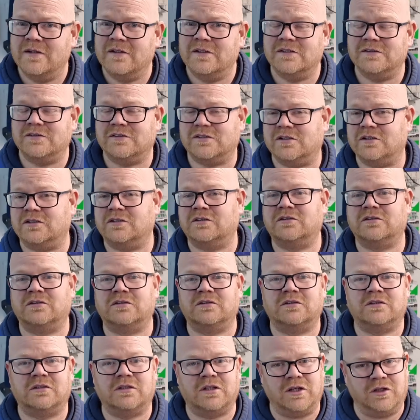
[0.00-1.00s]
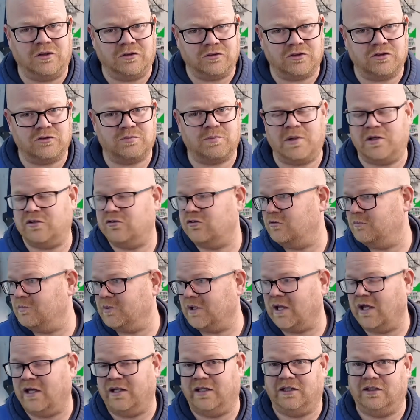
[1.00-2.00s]
So, can I just speak to your
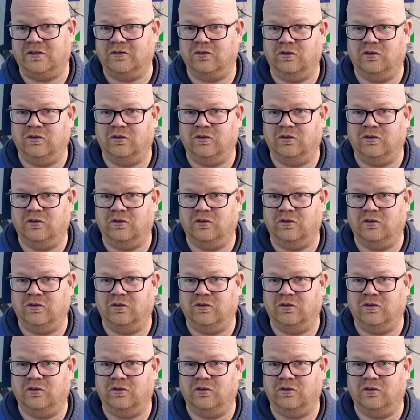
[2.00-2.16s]
mechanic?